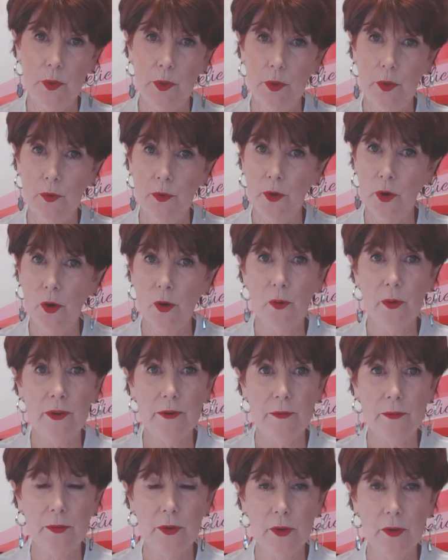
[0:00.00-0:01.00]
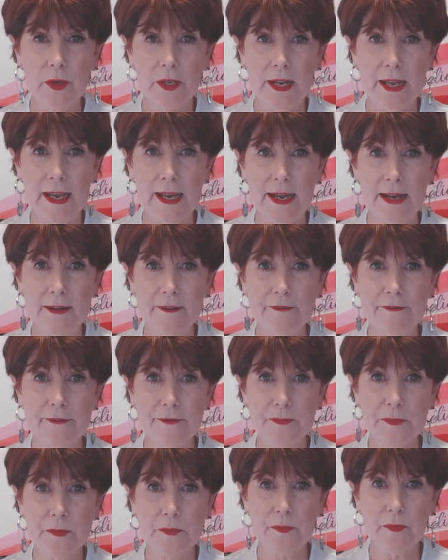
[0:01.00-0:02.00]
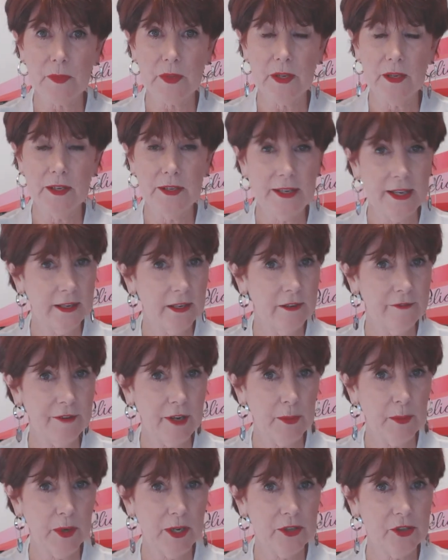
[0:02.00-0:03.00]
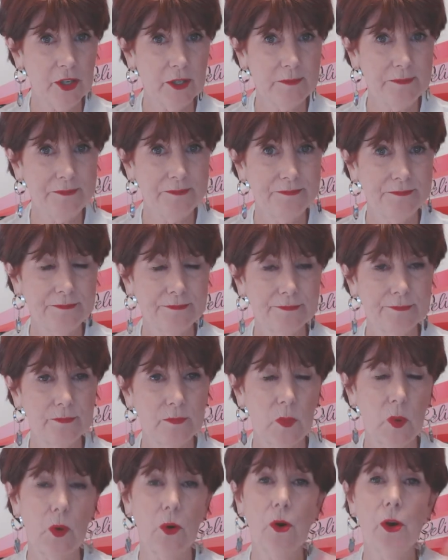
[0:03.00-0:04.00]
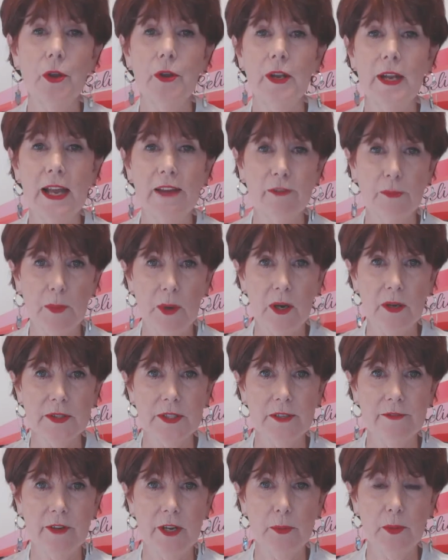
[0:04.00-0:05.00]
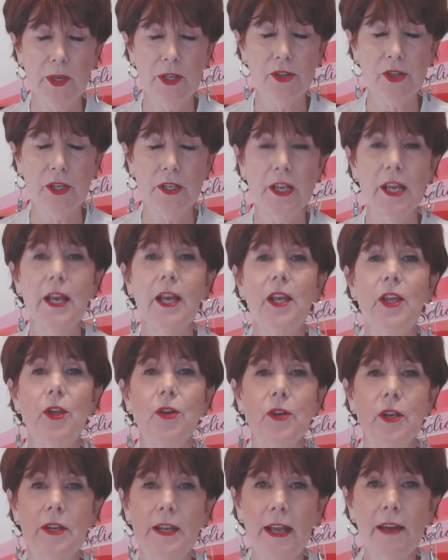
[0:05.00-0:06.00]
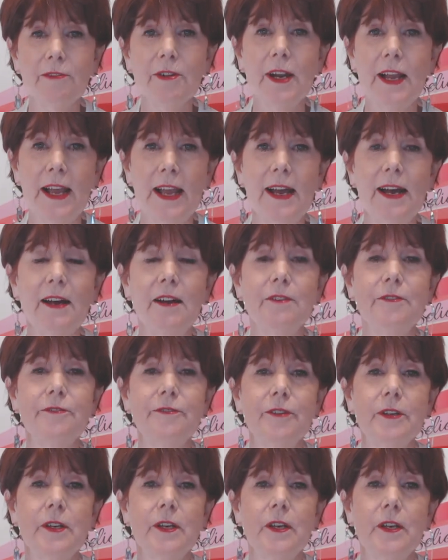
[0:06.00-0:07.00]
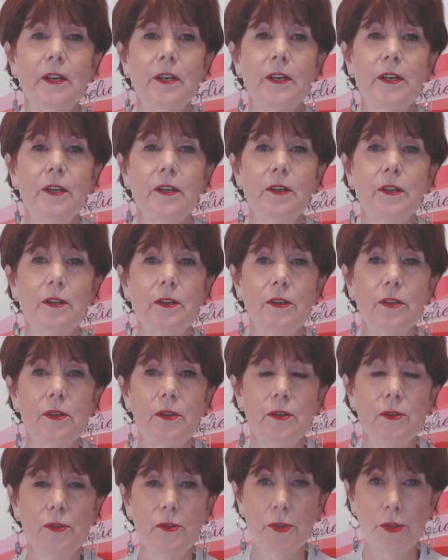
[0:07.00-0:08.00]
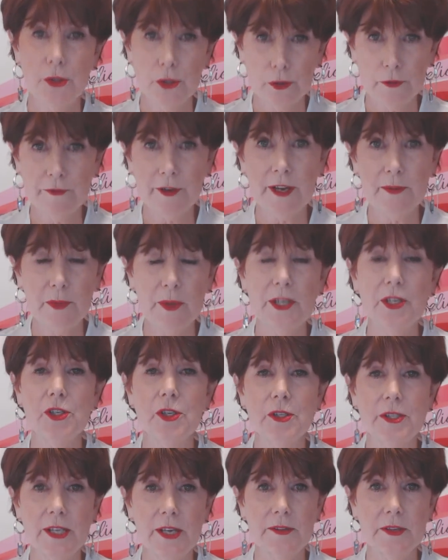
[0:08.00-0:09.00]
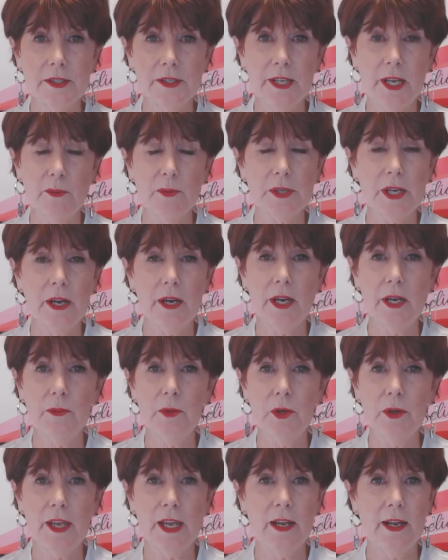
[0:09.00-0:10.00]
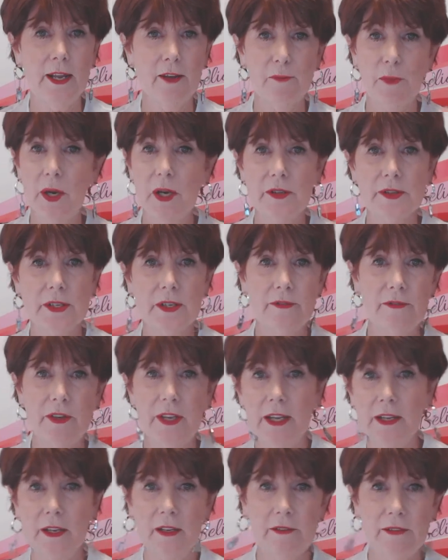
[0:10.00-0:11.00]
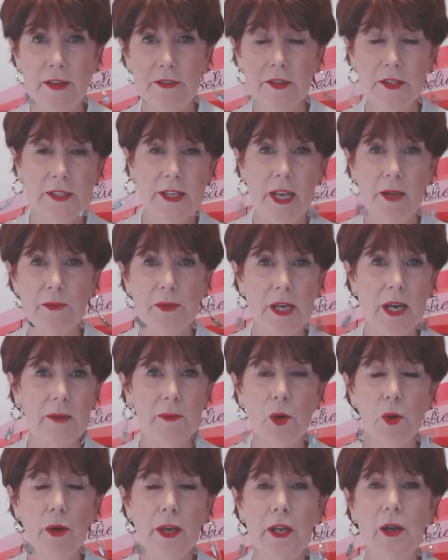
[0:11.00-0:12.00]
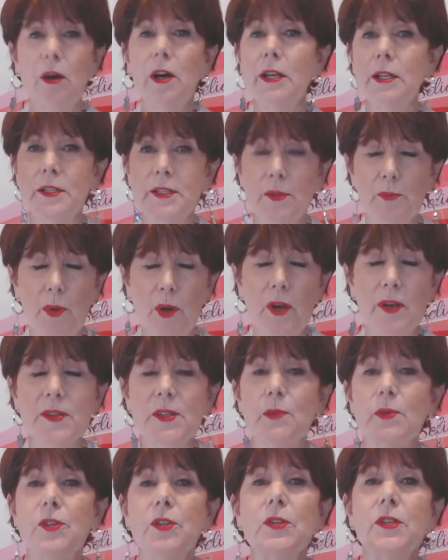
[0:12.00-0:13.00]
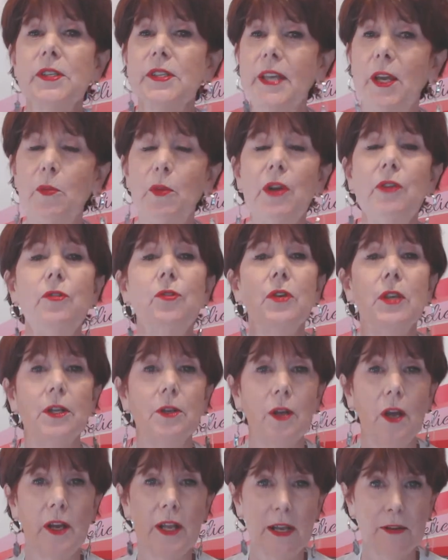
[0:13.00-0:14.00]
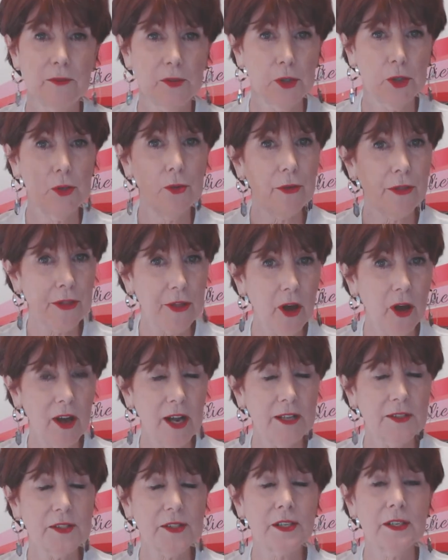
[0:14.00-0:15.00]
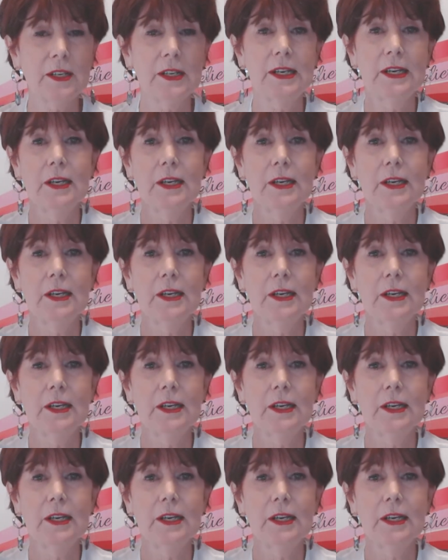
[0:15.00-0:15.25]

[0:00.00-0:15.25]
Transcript: you know, you can have a negative vibration or you can have a positive vibration. You can never have two vibrations at the same time. You can't have positive and negative at the same time going on. It's impossible. Just the same way you cannot have two thoughts